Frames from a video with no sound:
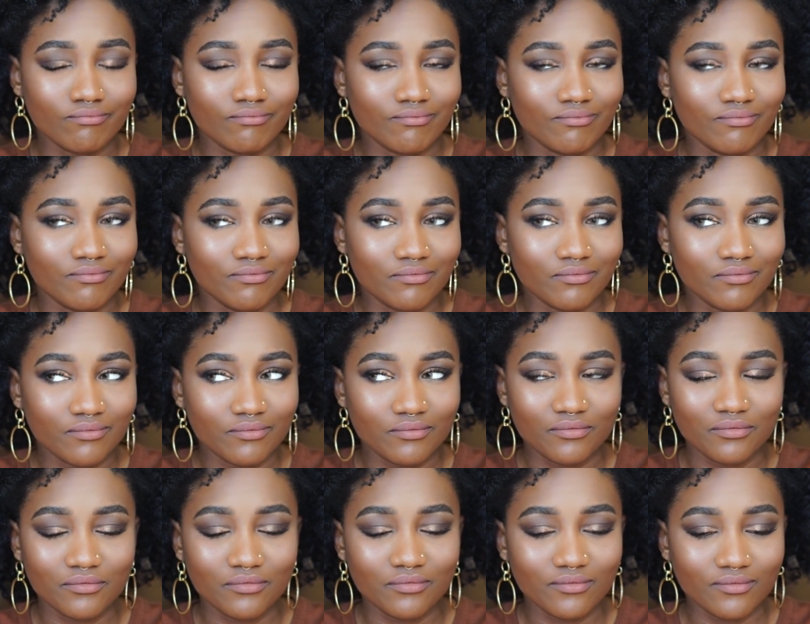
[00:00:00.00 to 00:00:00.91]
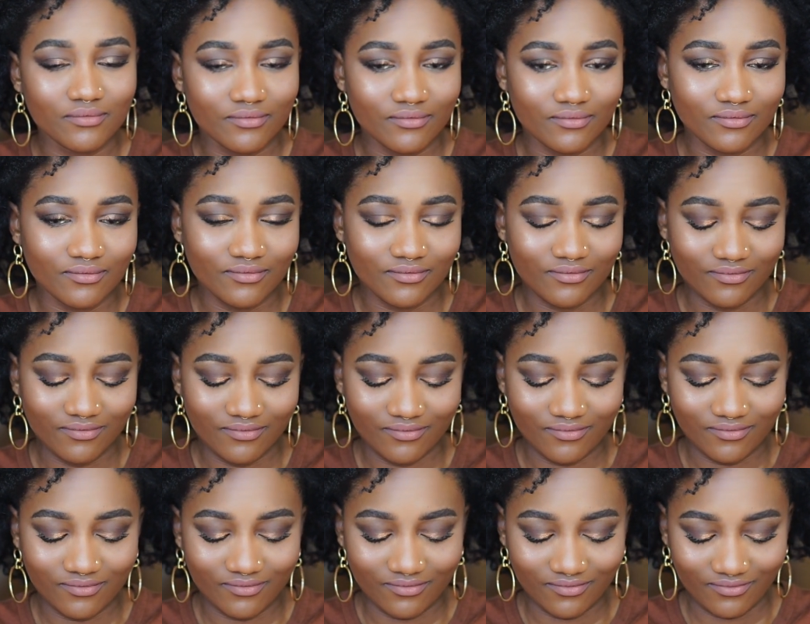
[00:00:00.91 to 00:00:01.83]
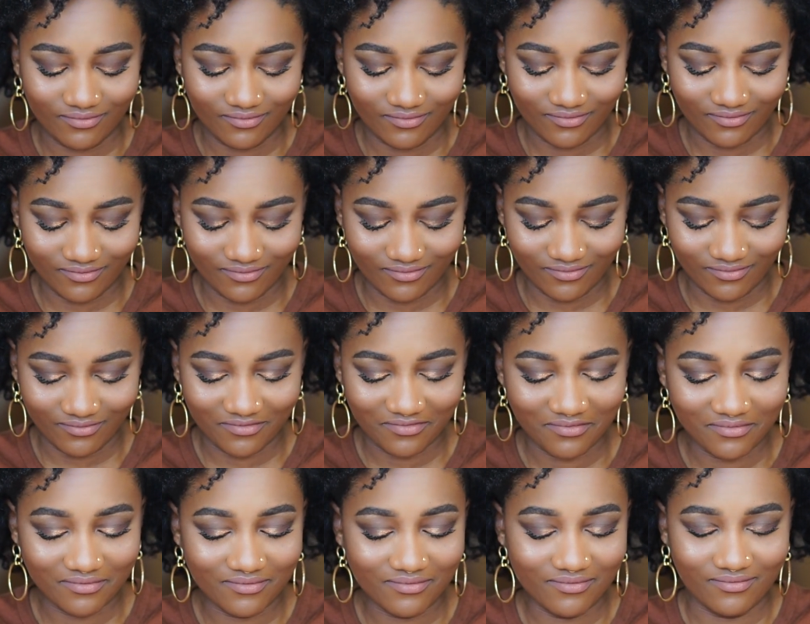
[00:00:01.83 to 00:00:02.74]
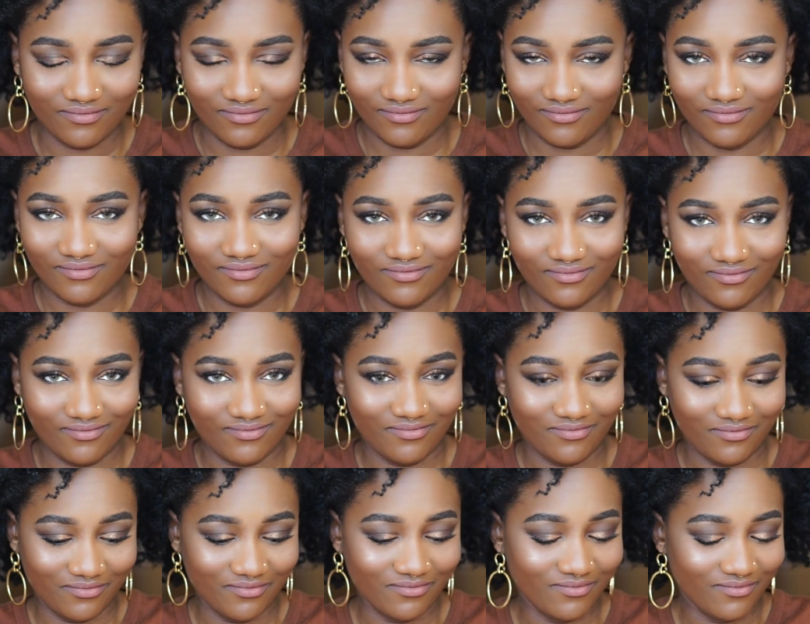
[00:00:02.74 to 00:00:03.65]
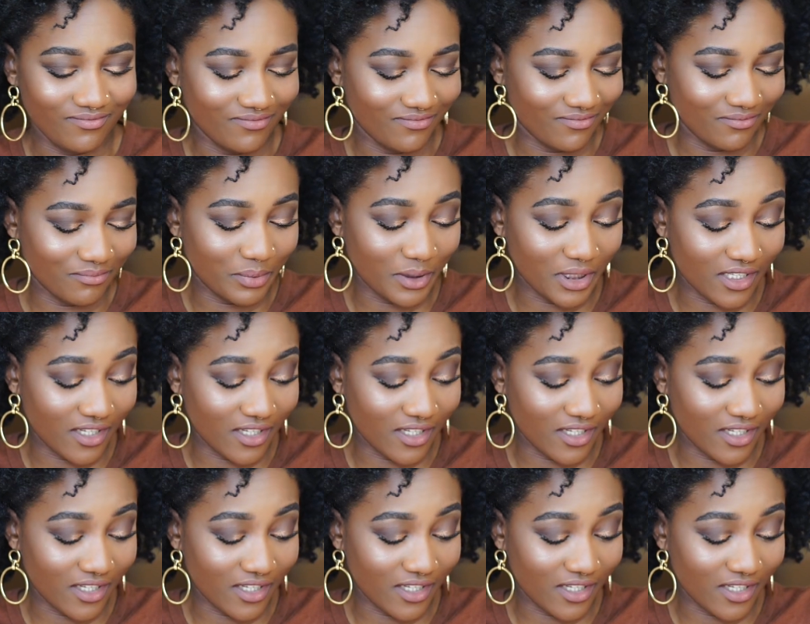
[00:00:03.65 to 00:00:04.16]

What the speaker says: (no one is talking)